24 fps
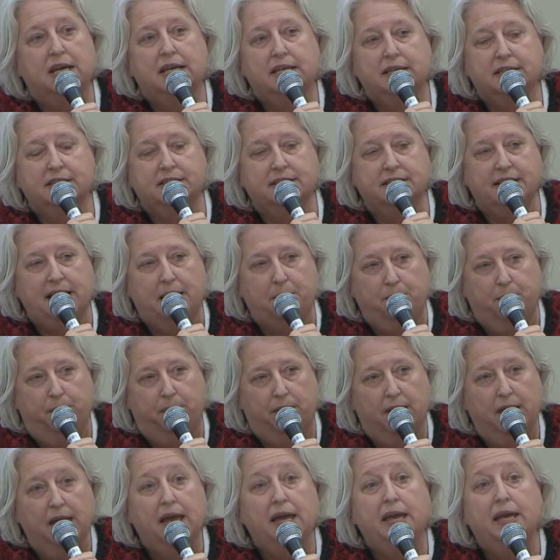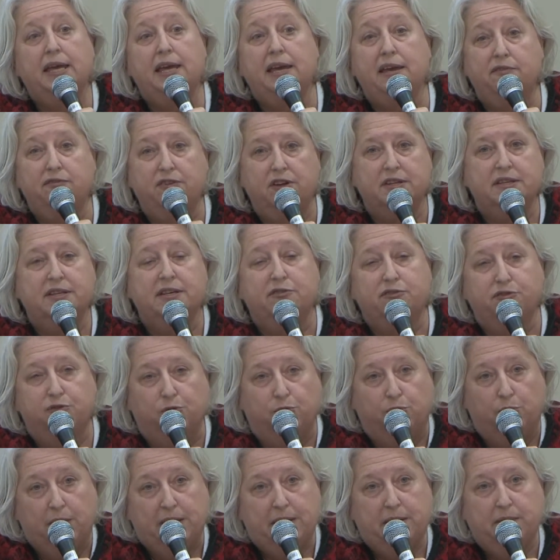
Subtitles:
step, even if